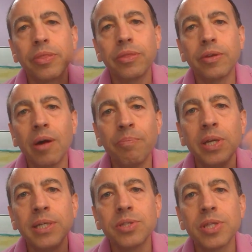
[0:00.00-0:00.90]

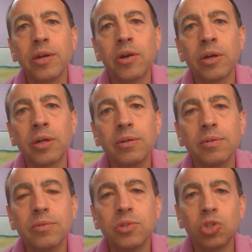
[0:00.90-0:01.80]
companies that are
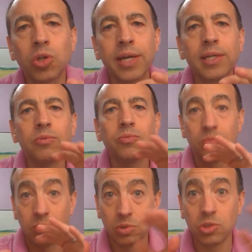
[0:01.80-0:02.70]
trying to
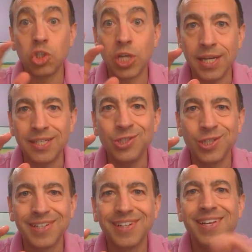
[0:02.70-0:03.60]
change
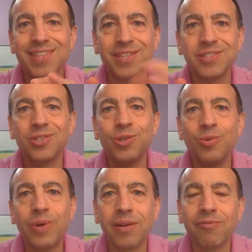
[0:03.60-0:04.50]
this
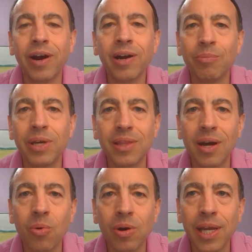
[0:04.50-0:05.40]
new environment
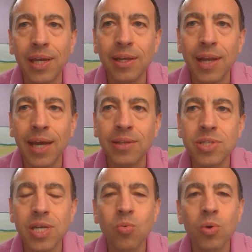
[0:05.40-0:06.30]
that we're in, and
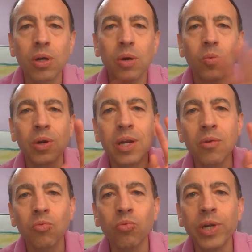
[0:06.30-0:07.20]
say we're going to
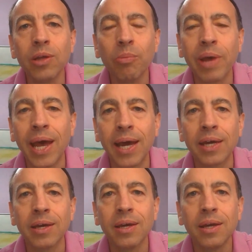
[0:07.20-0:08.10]
reel back